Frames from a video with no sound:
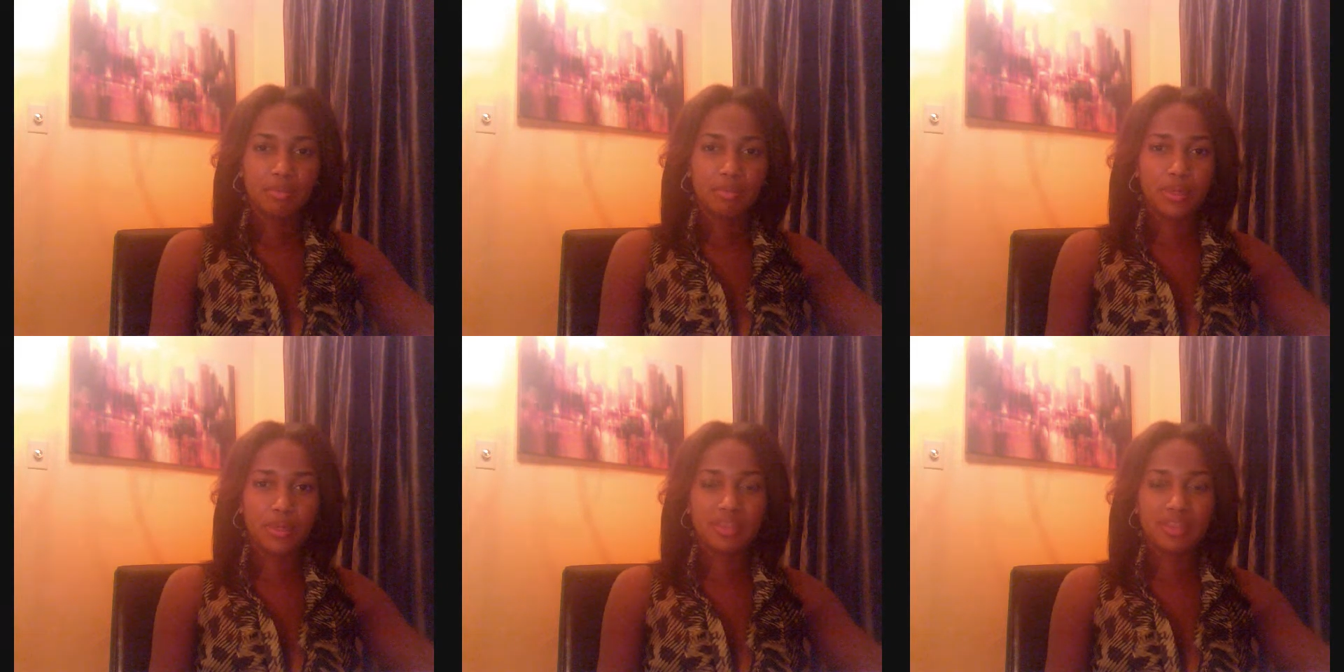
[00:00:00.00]

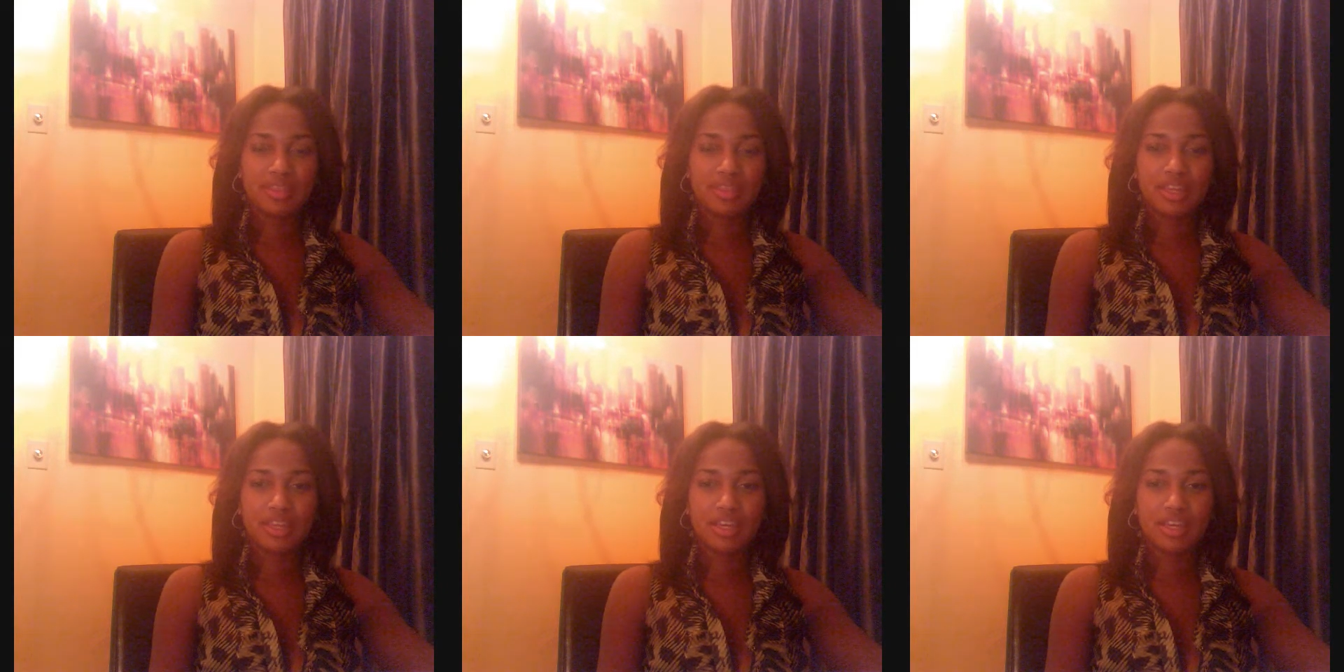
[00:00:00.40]

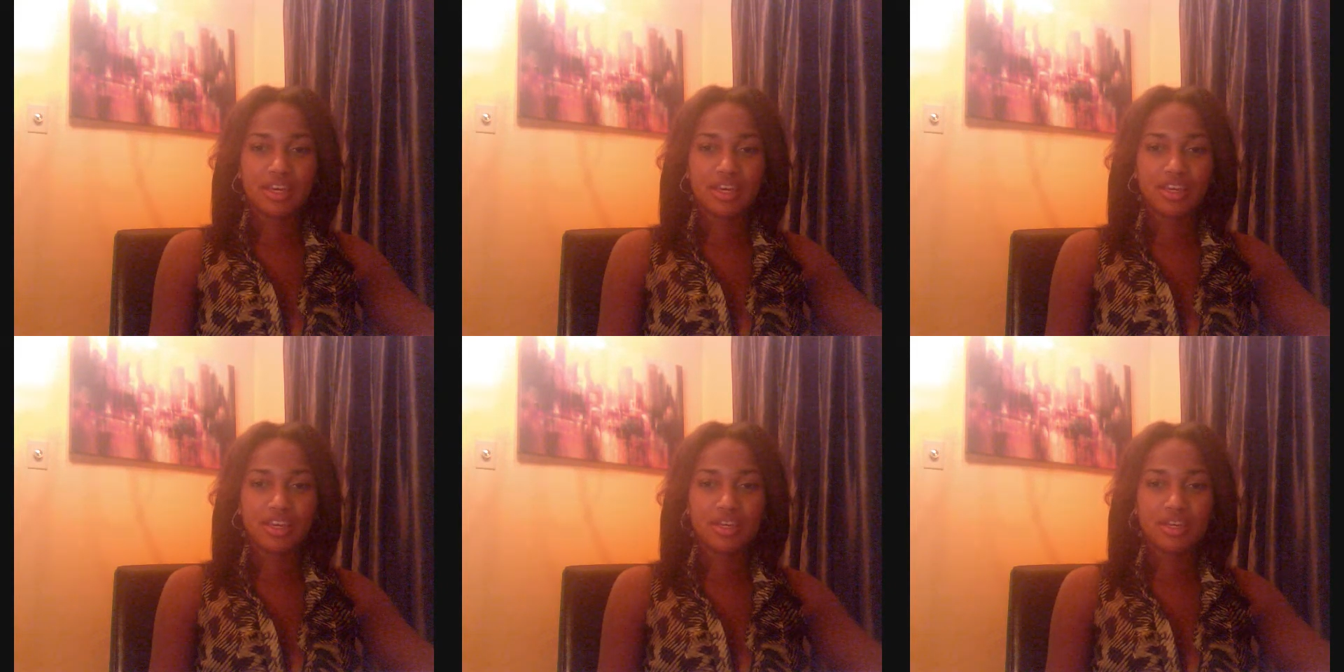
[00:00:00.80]
but the
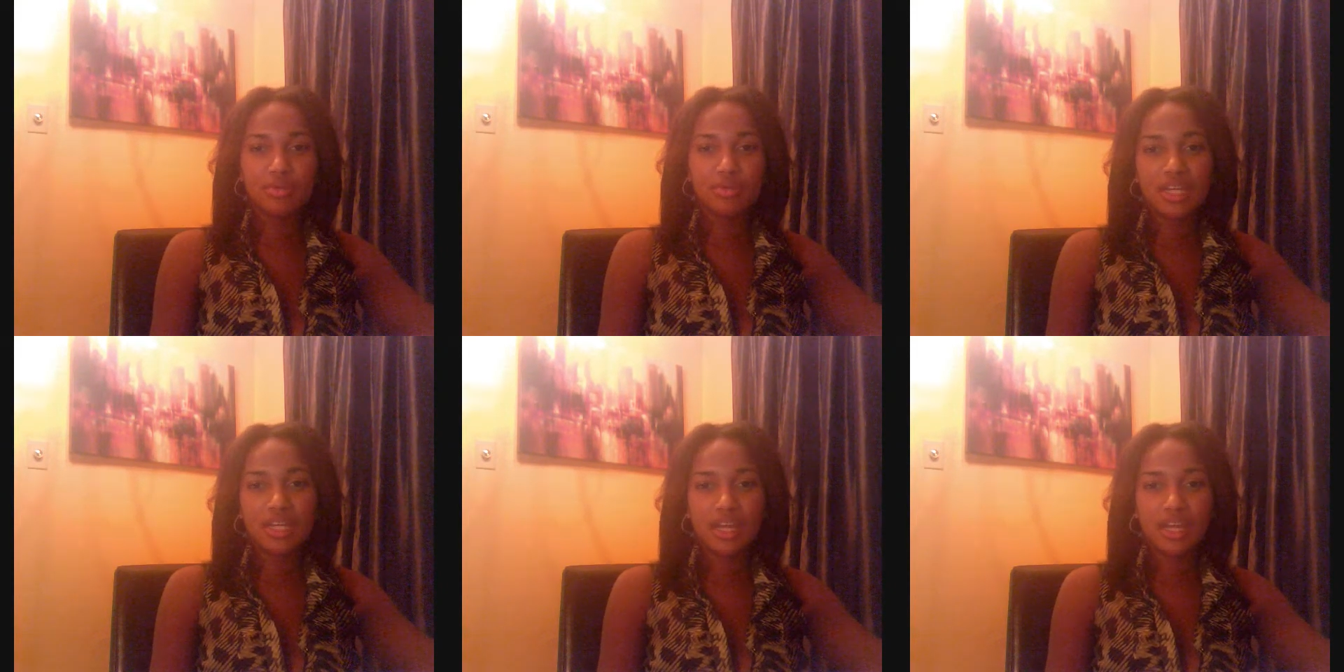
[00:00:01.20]

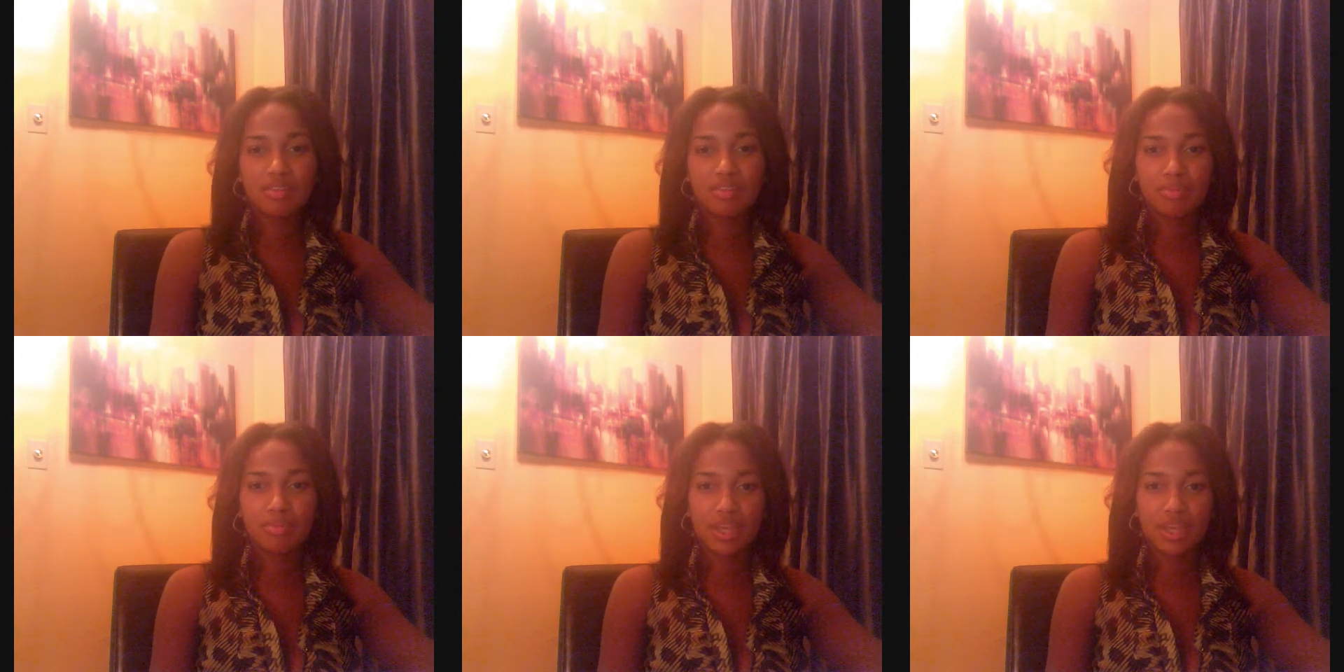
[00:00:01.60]
acuity
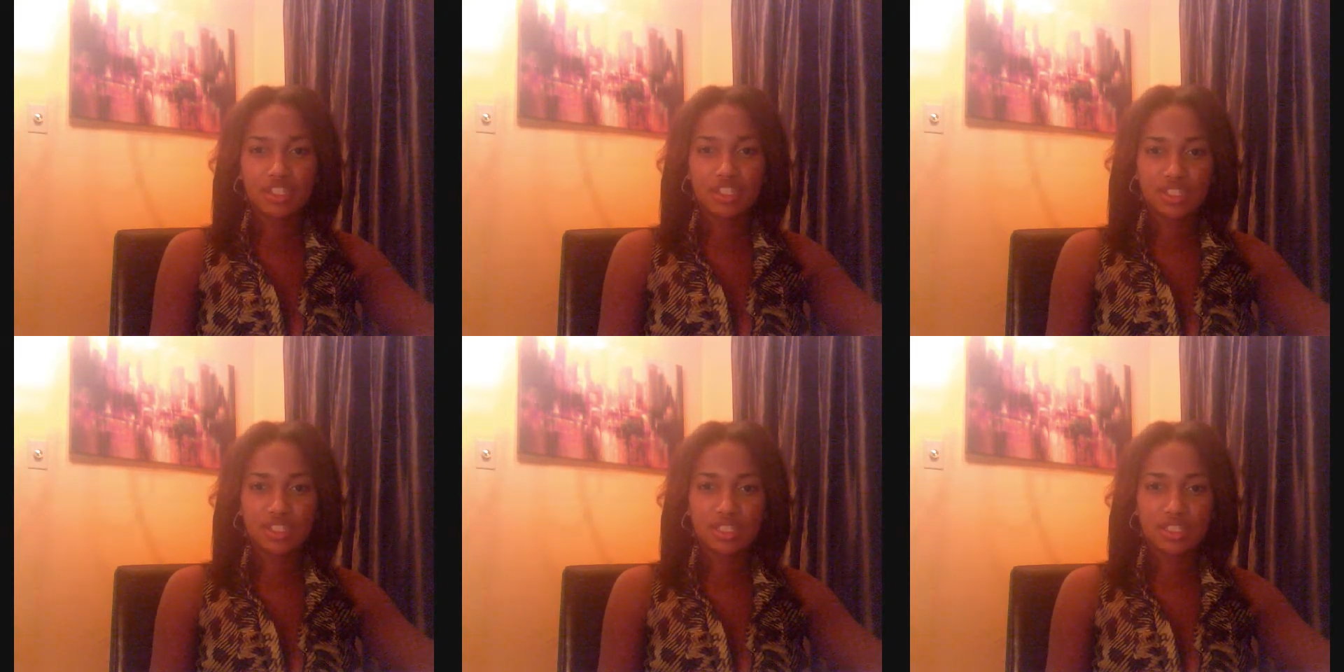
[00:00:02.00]
of the
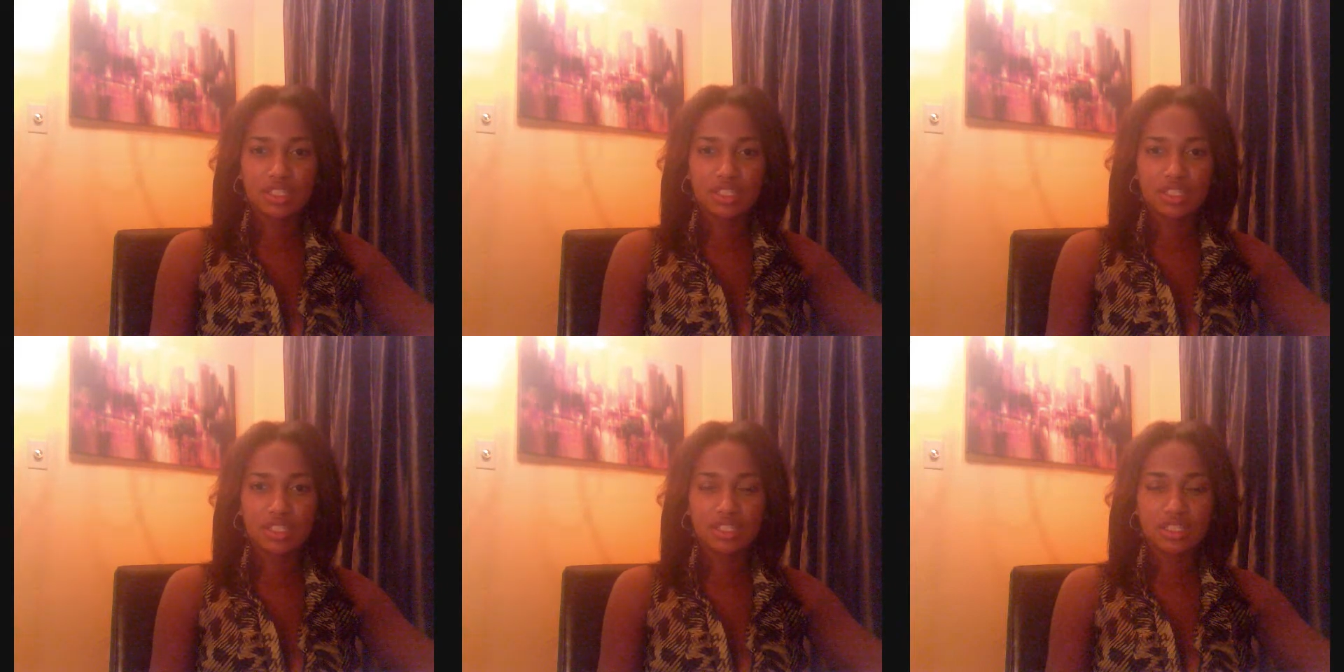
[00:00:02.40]

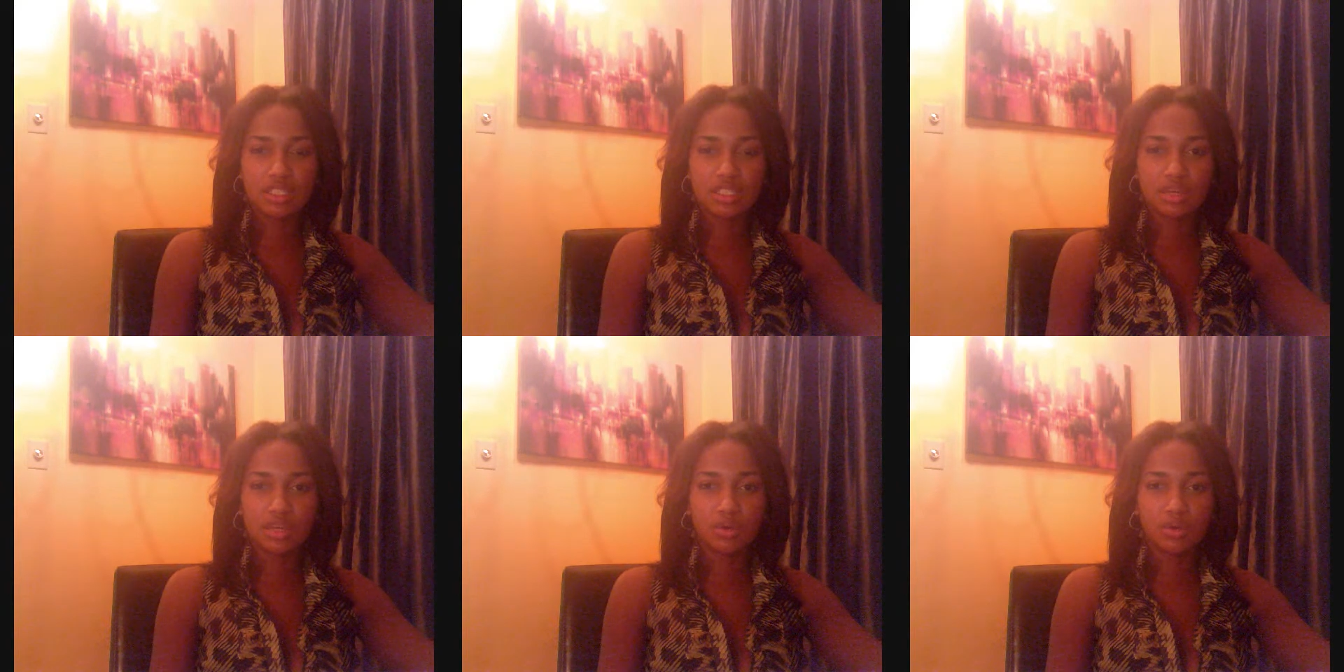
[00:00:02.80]
patients
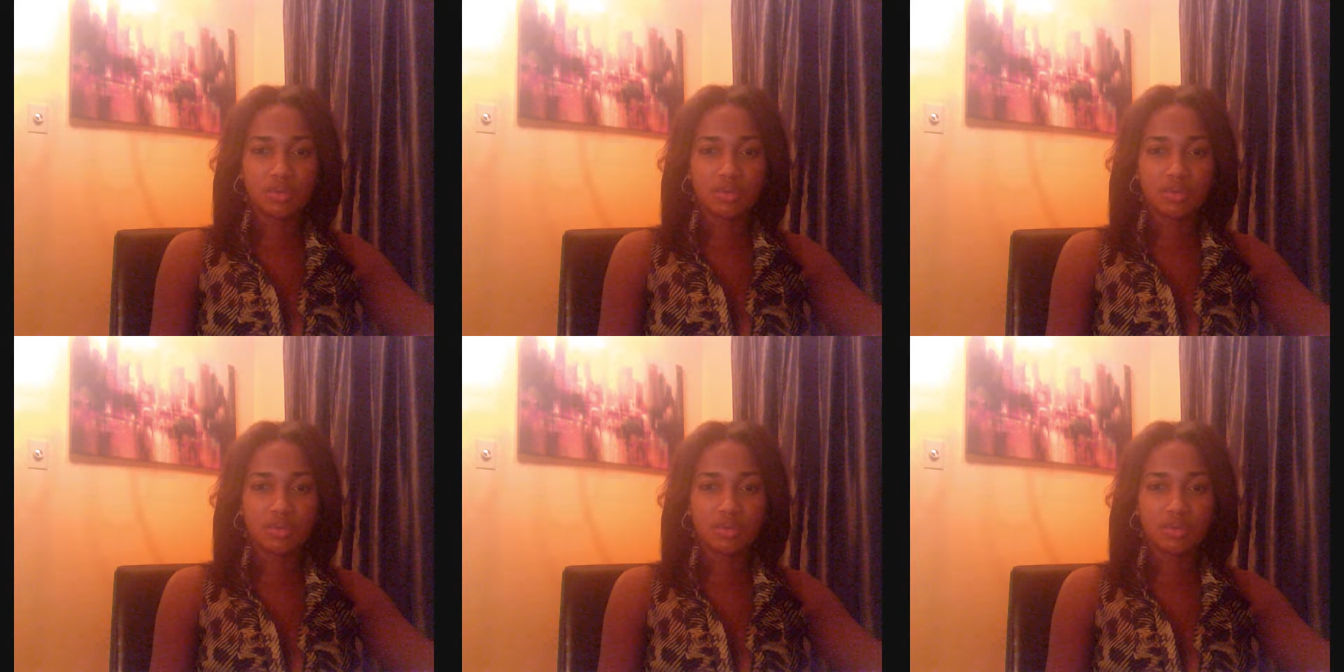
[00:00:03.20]
or the